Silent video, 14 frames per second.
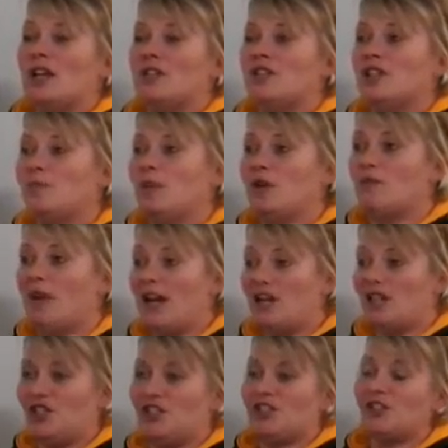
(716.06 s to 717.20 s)
just be
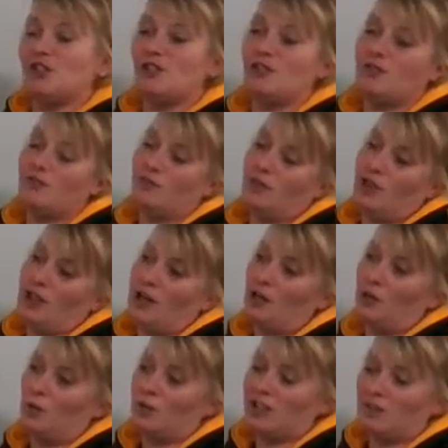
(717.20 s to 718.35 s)
gracious because you know your
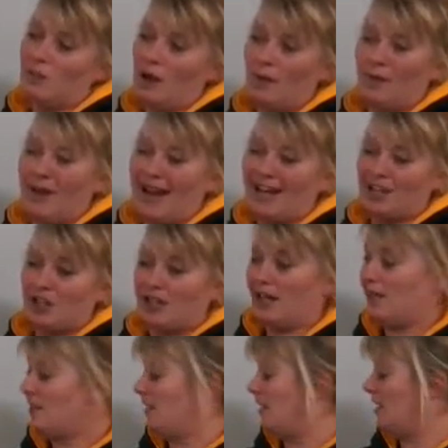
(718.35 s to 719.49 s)
horses might be a bit
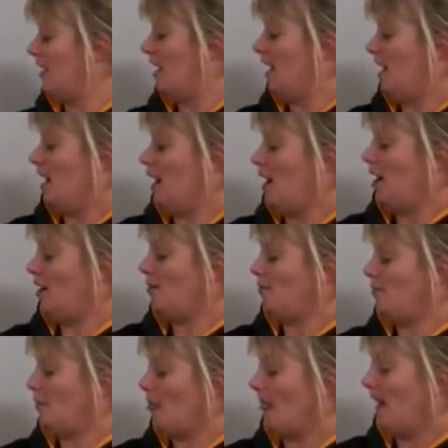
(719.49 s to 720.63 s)
agitated. Um,
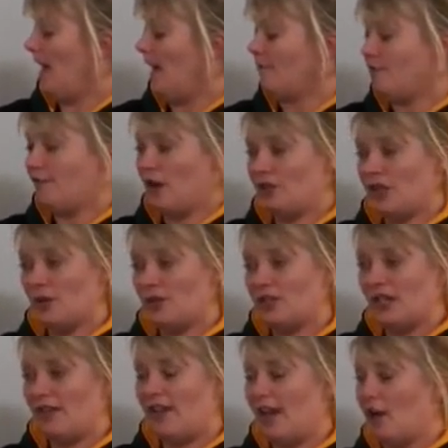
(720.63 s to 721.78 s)
have your photos
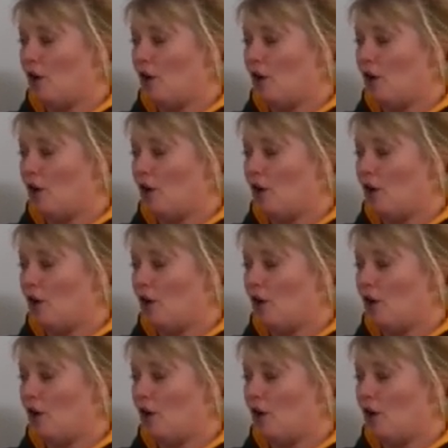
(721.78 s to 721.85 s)
done there,